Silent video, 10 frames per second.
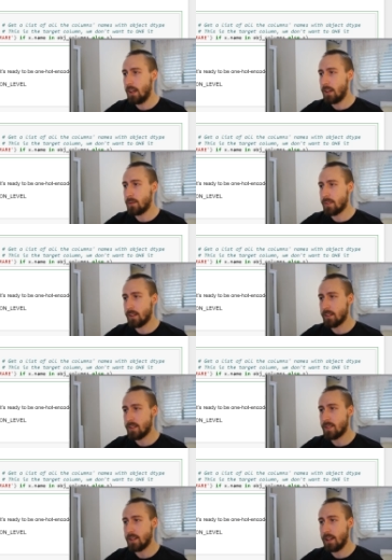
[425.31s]
using the
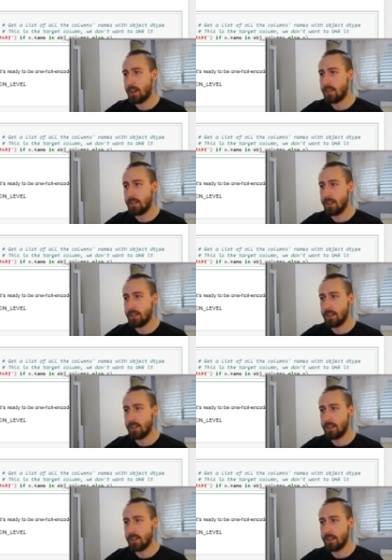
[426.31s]
select data